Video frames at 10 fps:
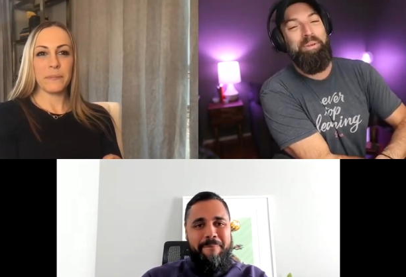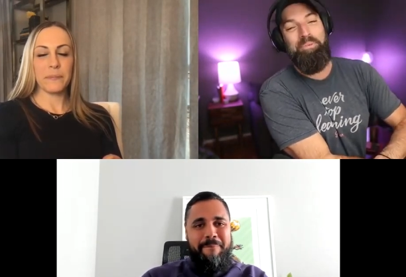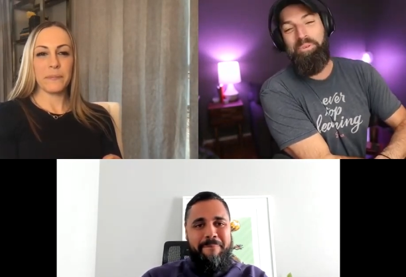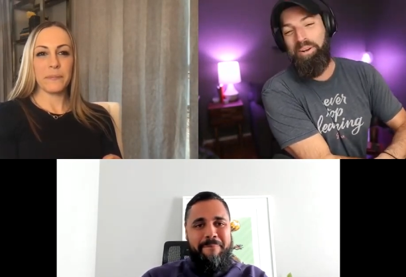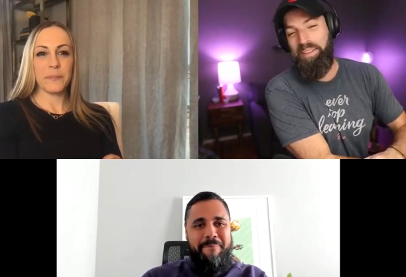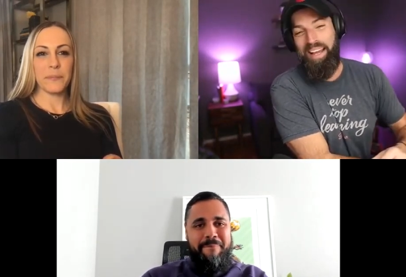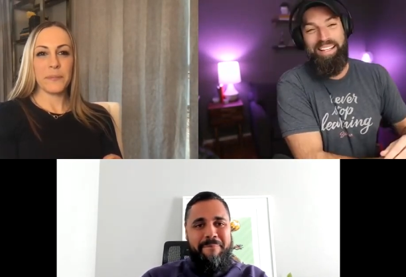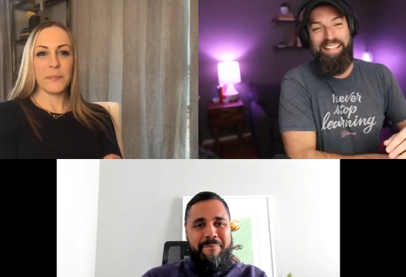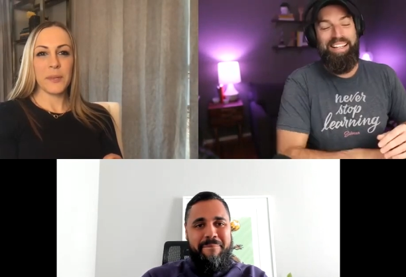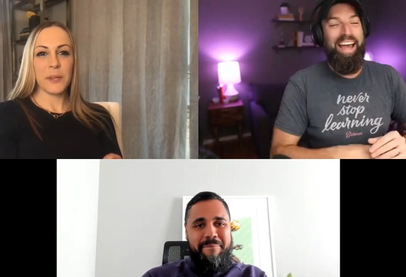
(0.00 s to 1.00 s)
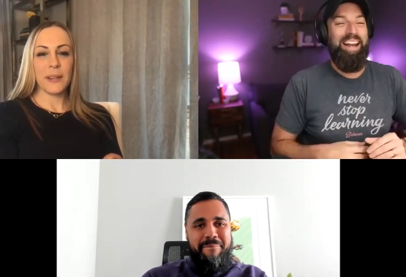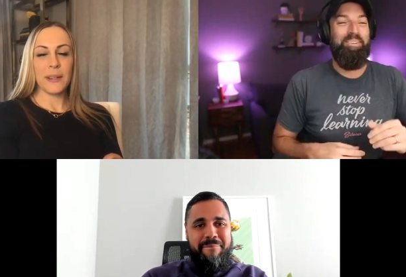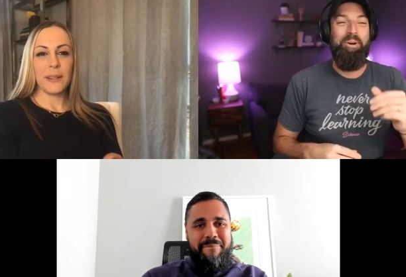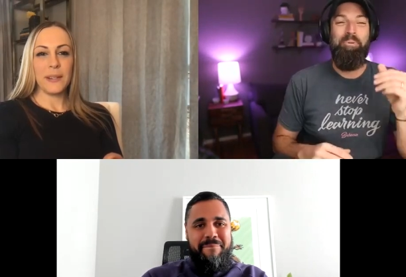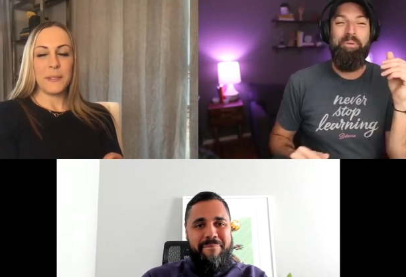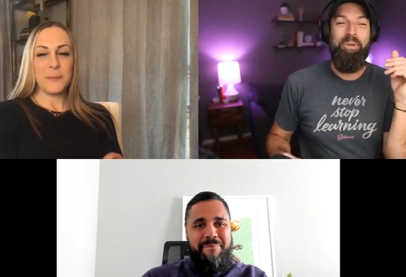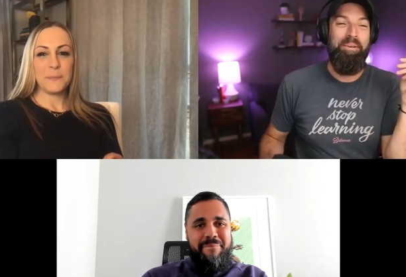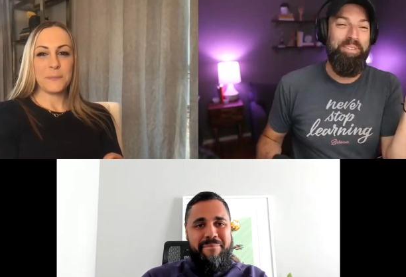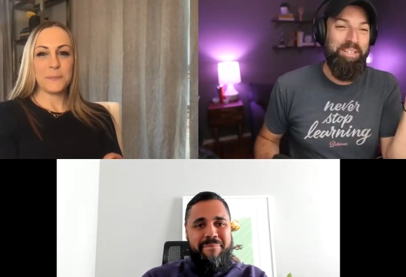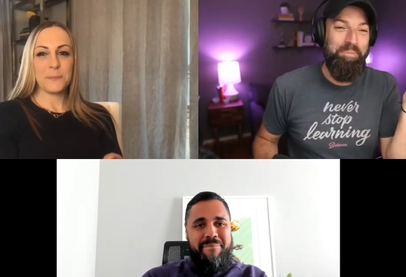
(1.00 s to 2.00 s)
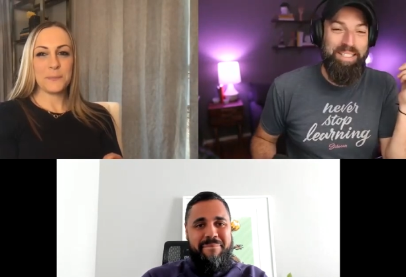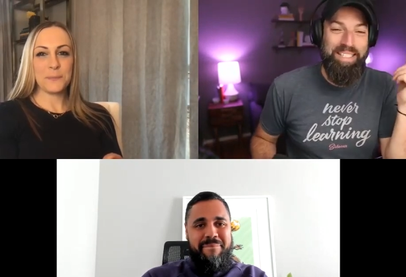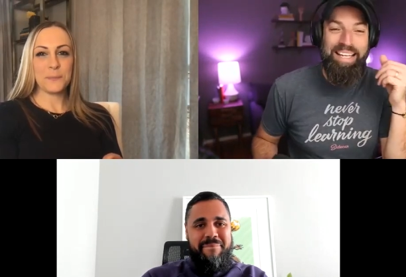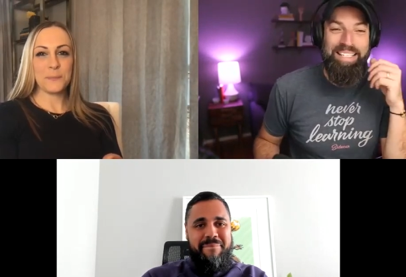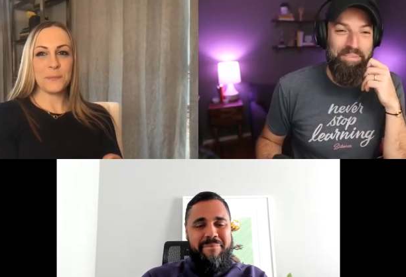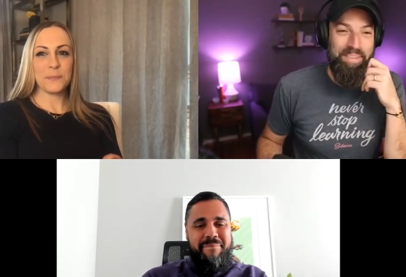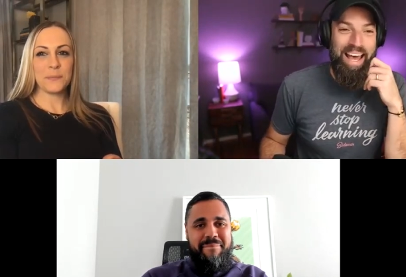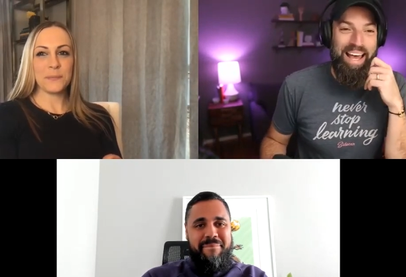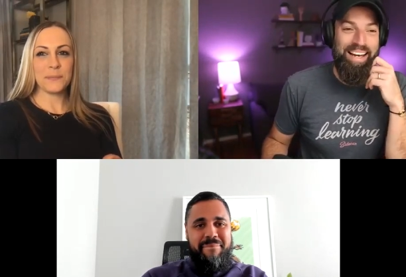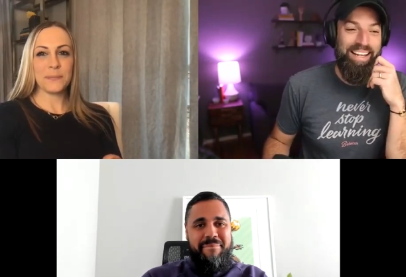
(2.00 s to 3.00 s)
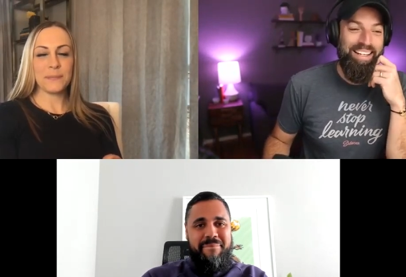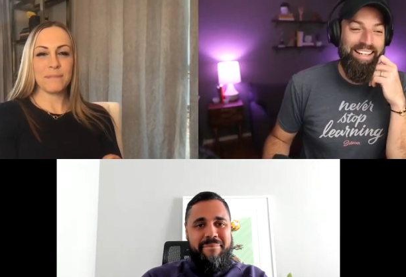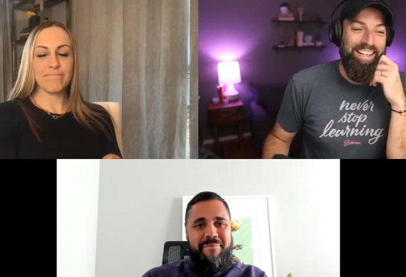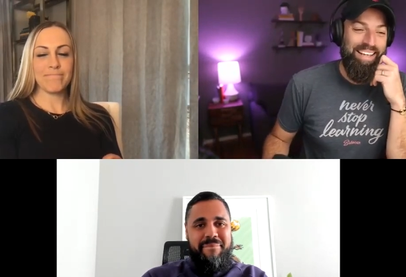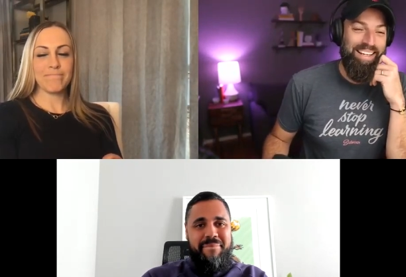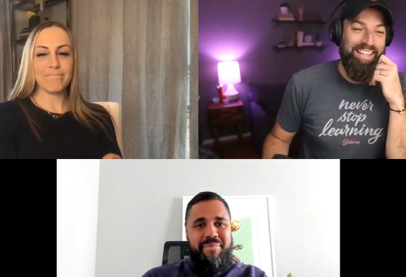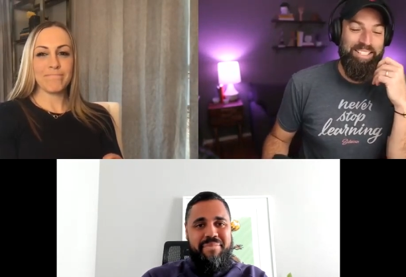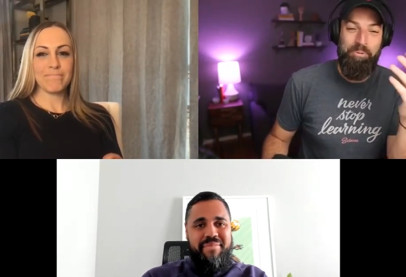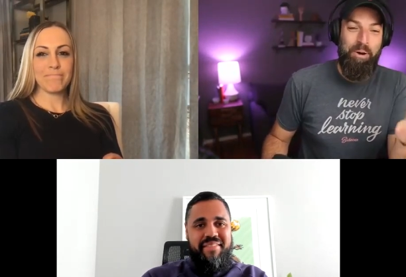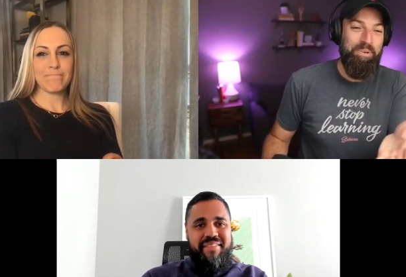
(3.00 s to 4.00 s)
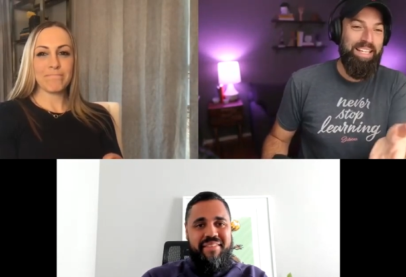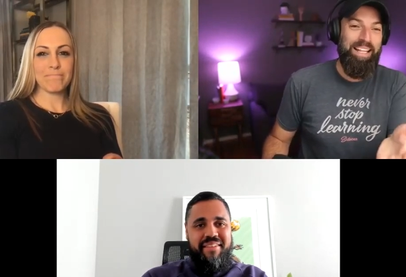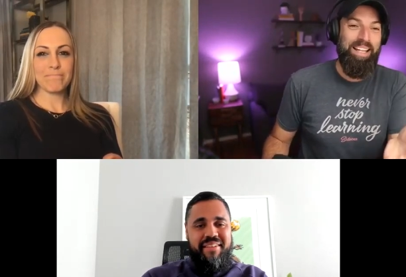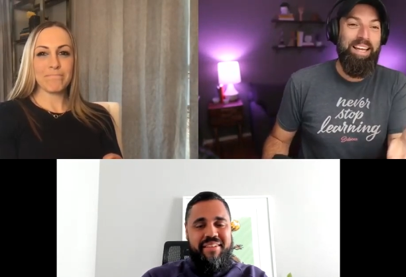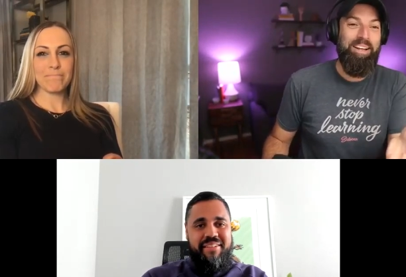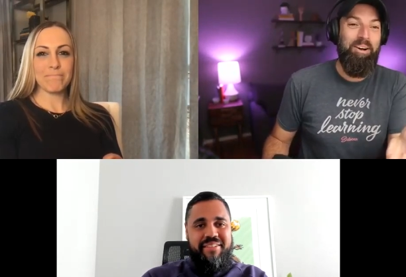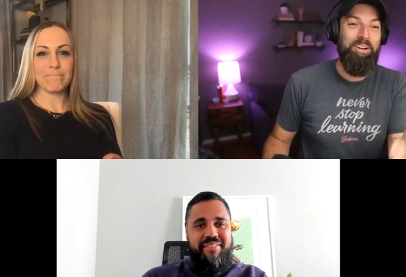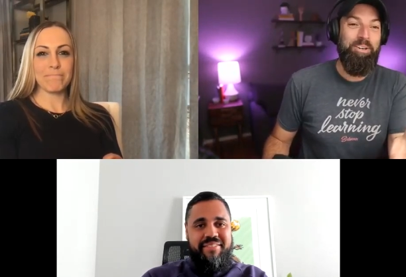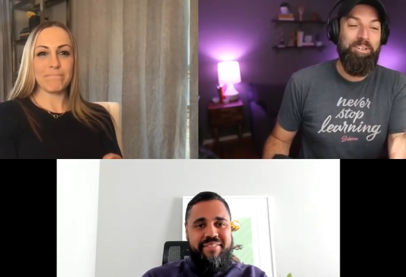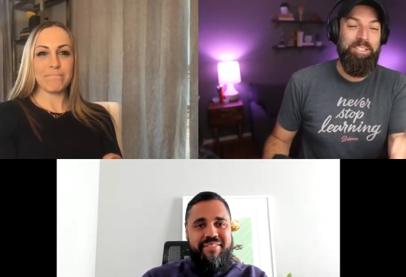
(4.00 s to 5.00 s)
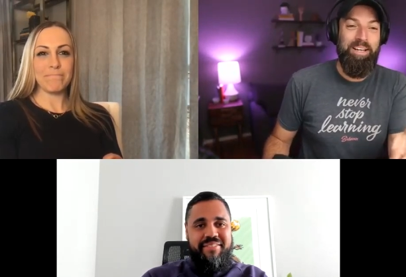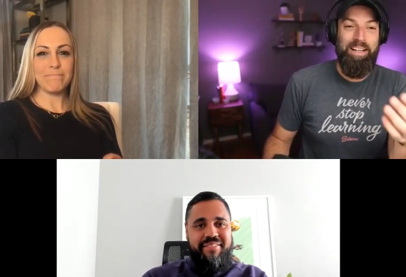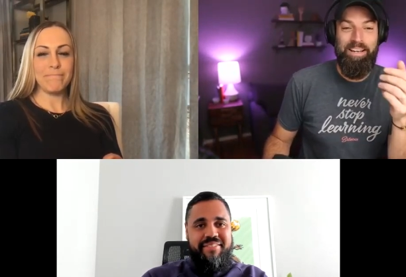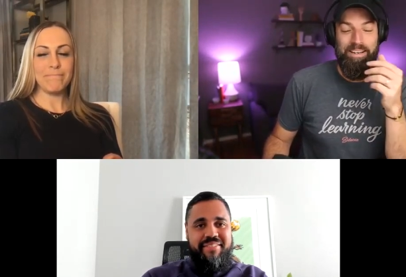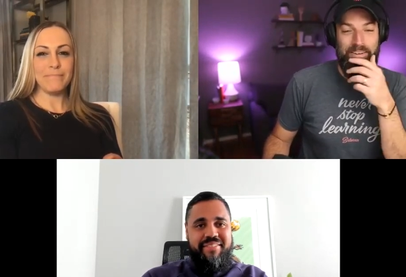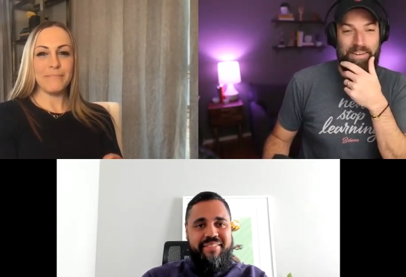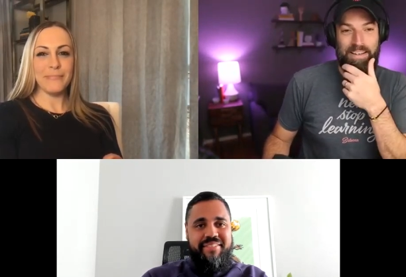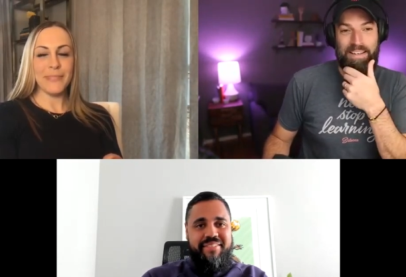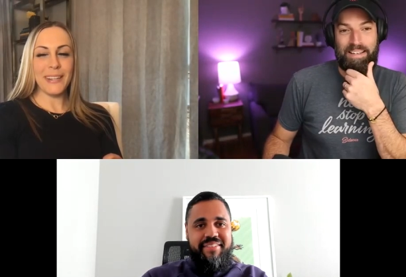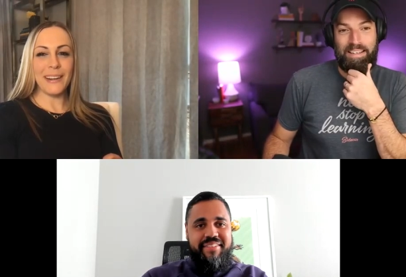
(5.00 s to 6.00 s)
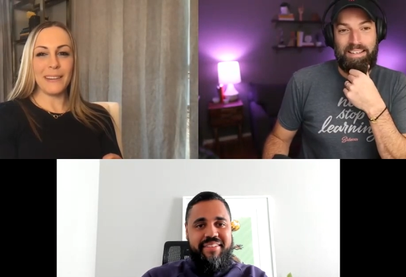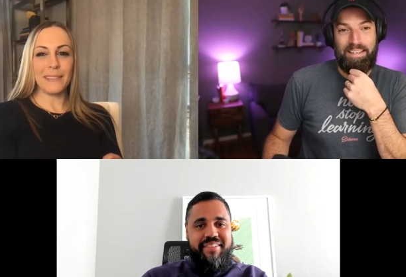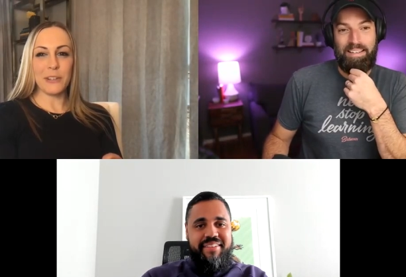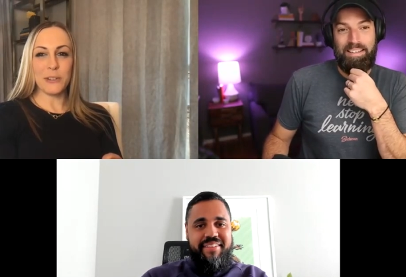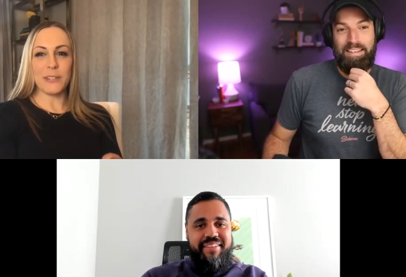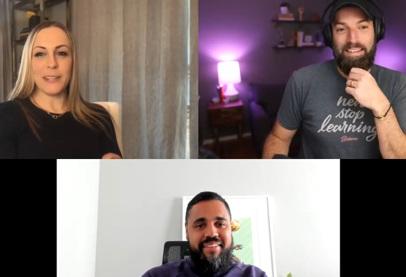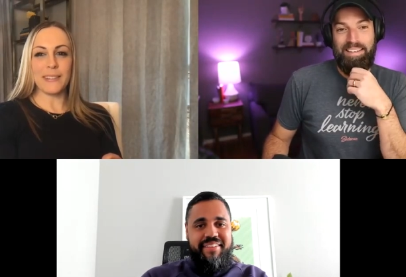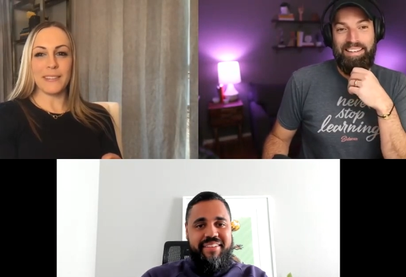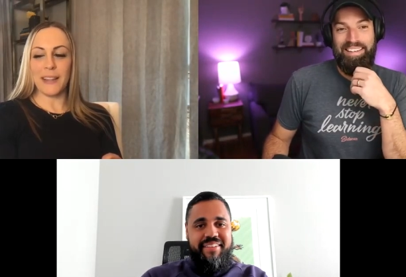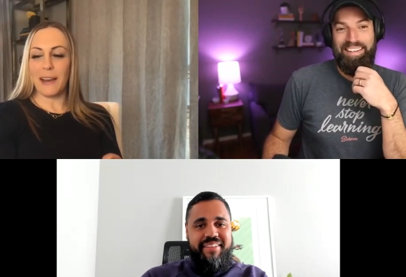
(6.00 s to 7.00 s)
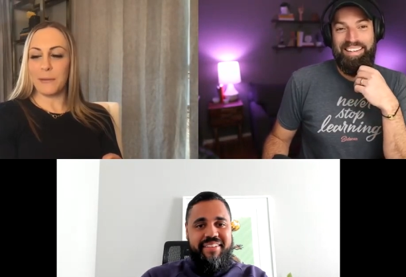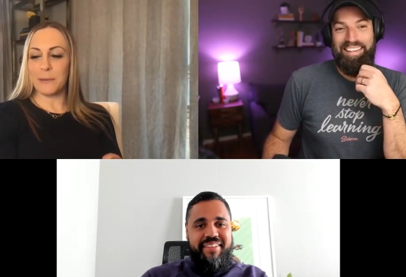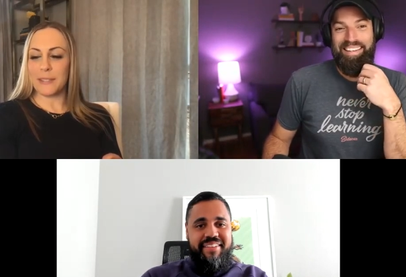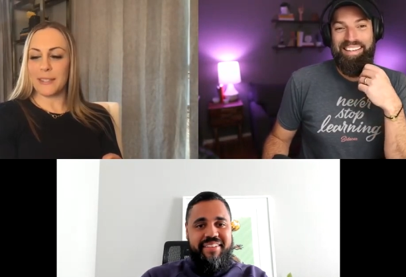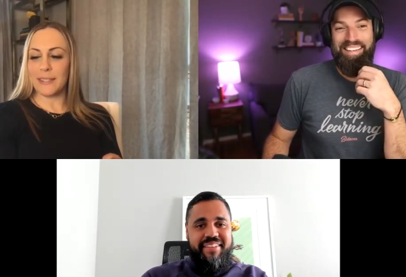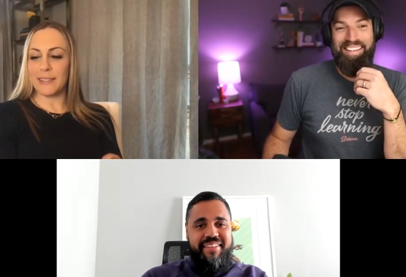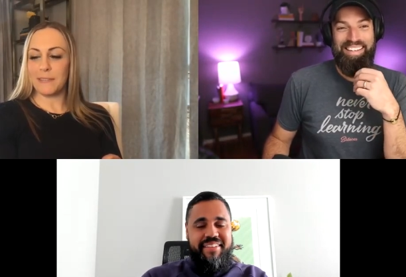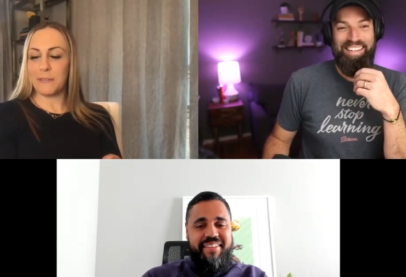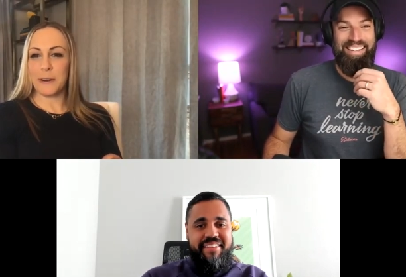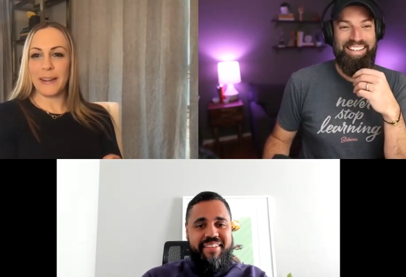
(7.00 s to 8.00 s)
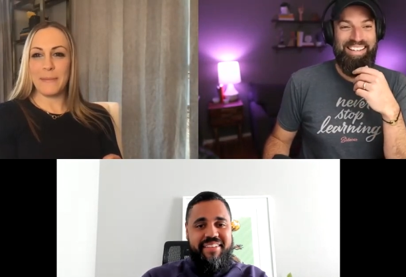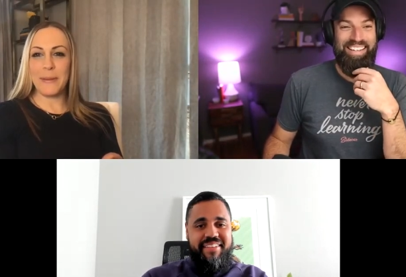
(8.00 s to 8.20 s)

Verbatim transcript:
Speaker 1: be real. That I don't know. We would have some scent of that. Uh, so what was that like on your side?
Speaker 2: yeah, your sense of that was the 4 a.m.